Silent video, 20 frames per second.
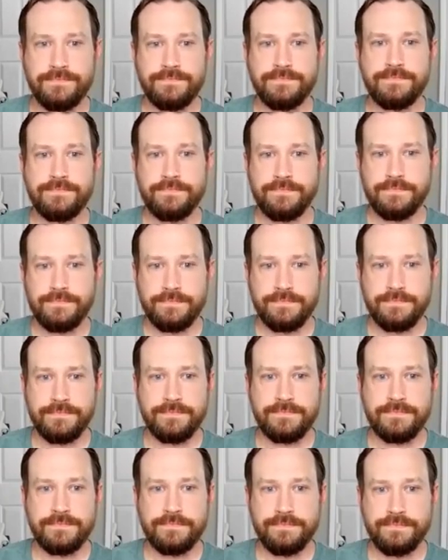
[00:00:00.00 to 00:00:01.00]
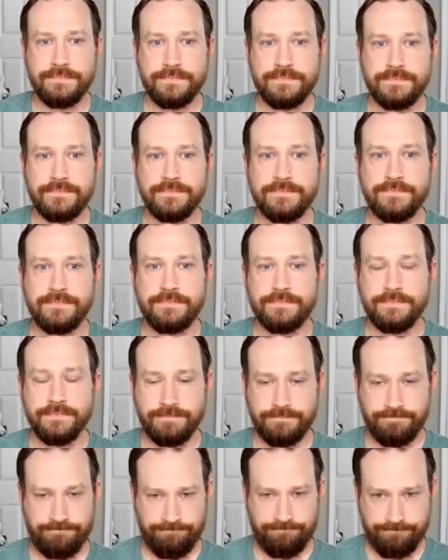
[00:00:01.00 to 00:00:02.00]

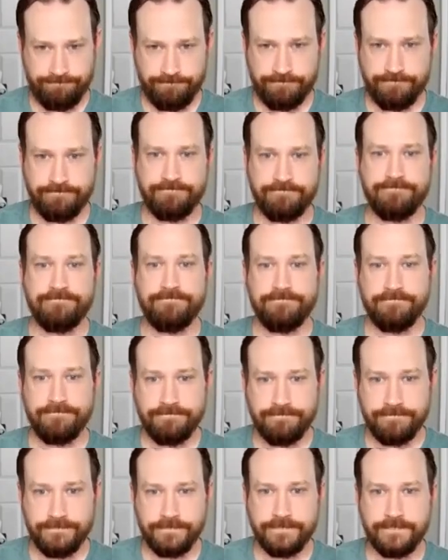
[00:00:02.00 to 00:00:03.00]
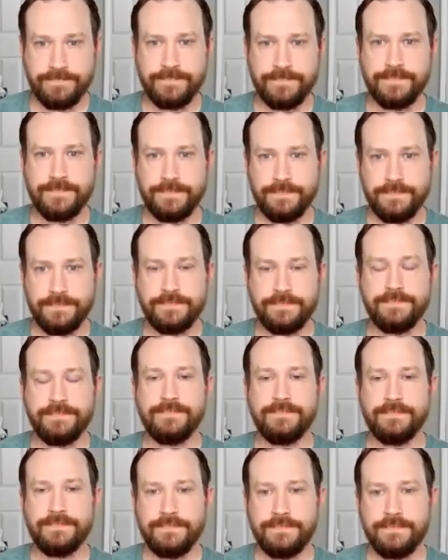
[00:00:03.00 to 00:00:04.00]

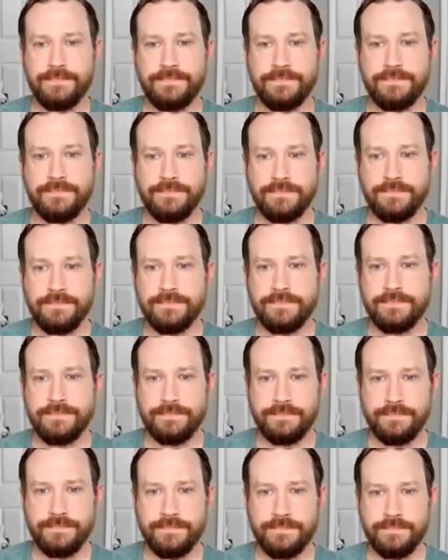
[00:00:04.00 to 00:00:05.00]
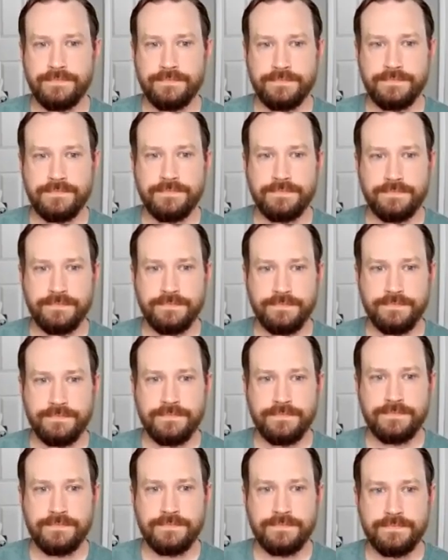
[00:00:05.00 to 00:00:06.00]

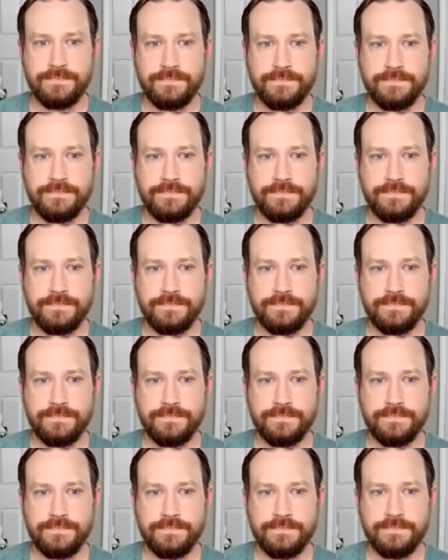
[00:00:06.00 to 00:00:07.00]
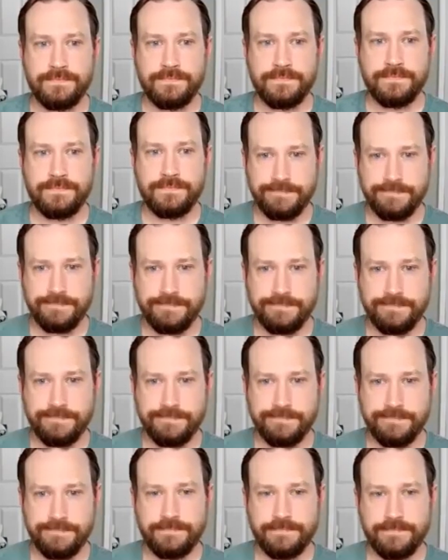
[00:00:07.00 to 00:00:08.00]
No words are spoken by the person on screen.